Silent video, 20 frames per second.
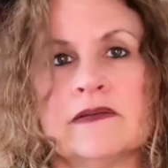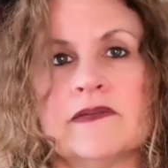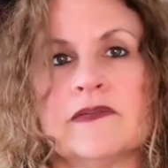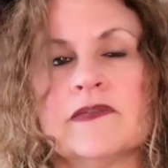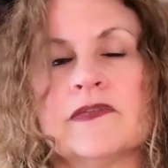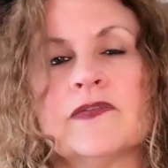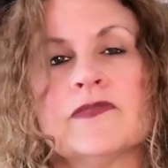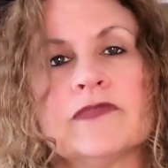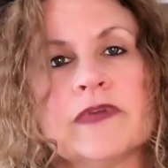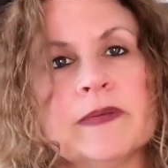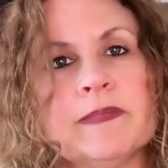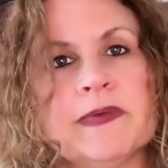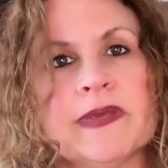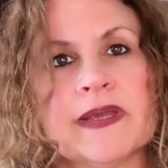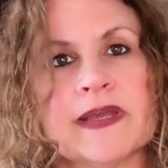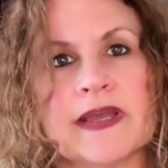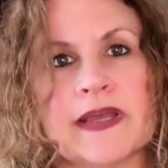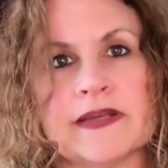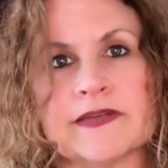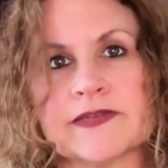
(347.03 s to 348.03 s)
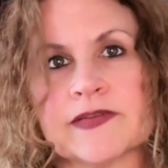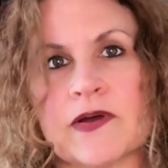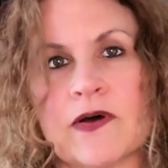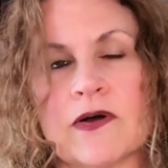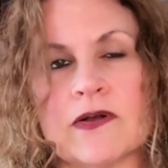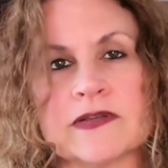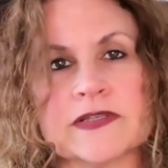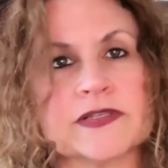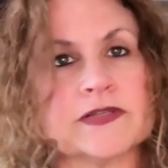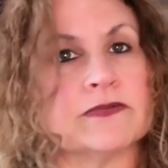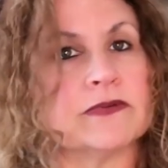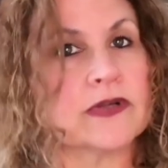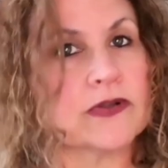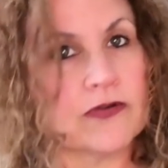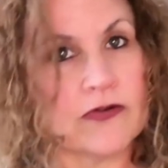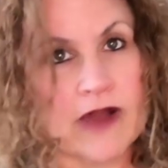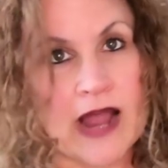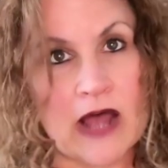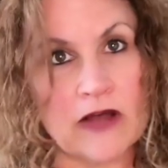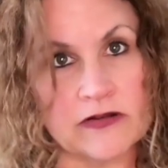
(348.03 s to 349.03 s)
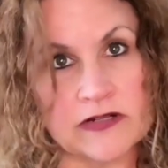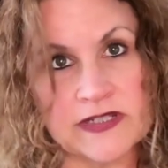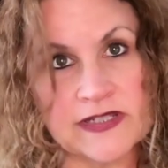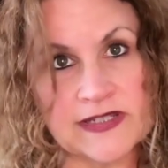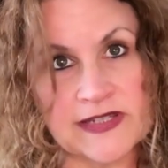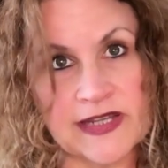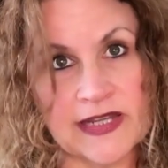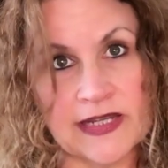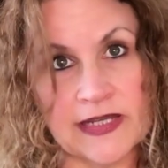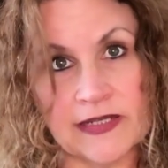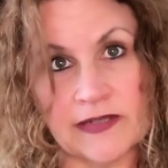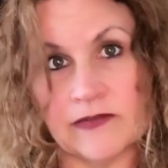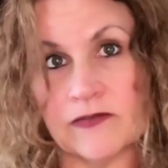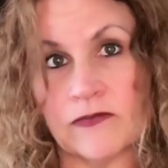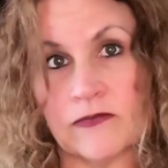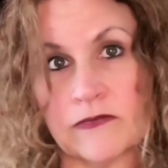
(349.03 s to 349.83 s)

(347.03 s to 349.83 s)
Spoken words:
The reaping is also a crowd scene,